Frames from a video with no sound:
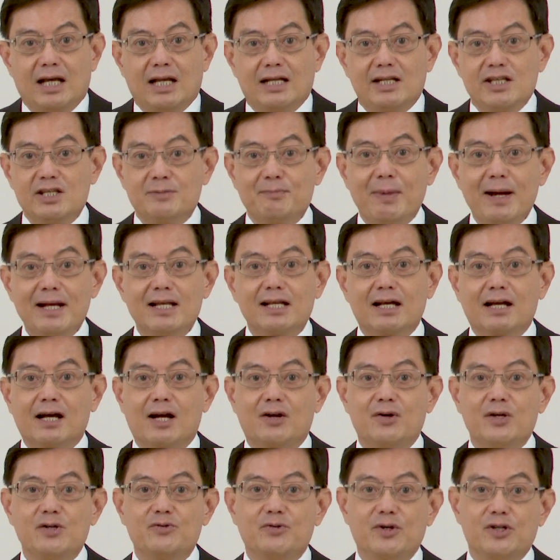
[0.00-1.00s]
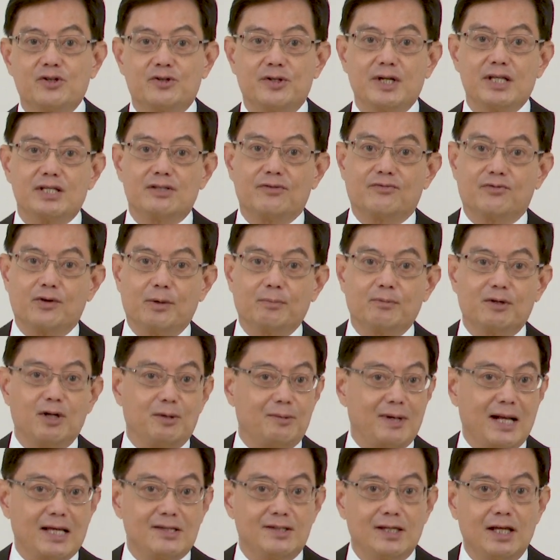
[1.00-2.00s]
Despite the current retreat from
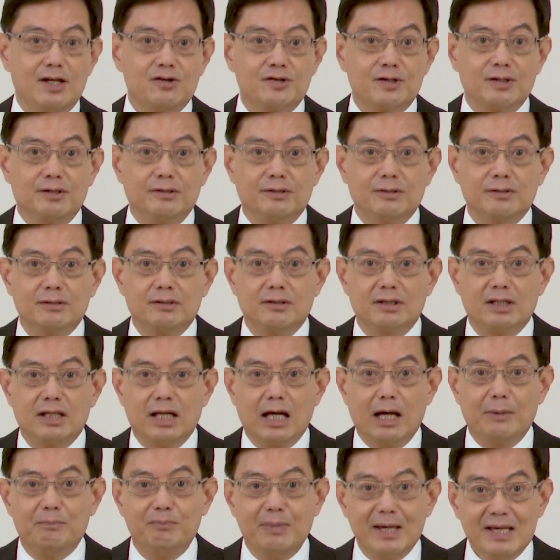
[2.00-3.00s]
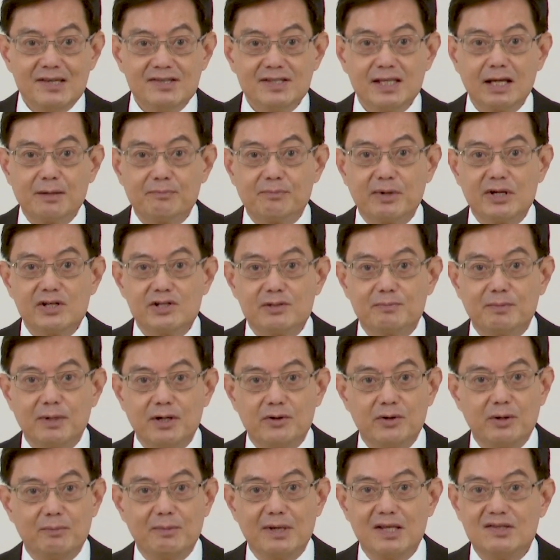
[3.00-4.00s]
globalization, a basic principle
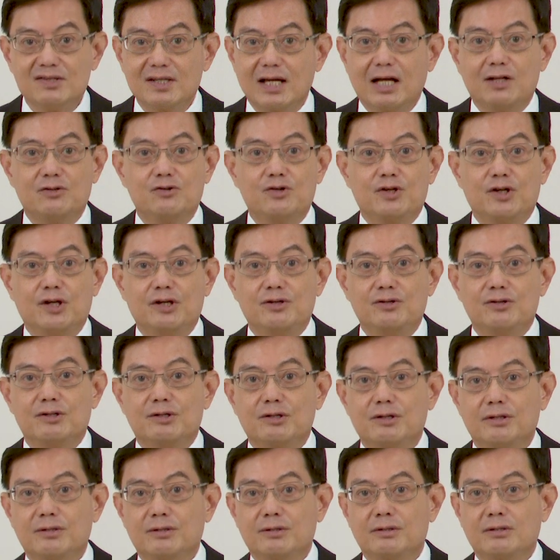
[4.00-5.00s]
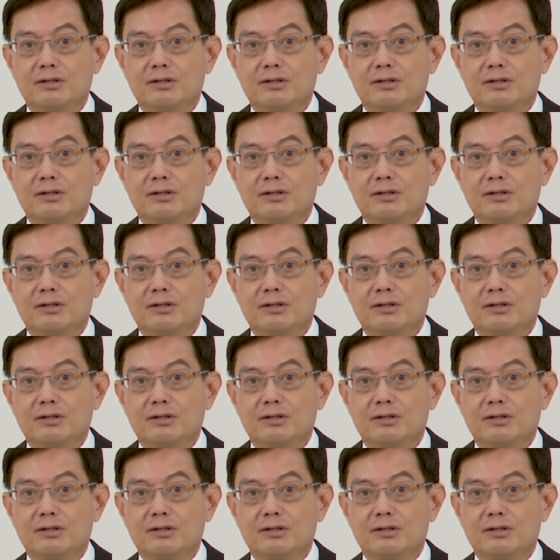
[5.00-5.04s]
remains unchanged.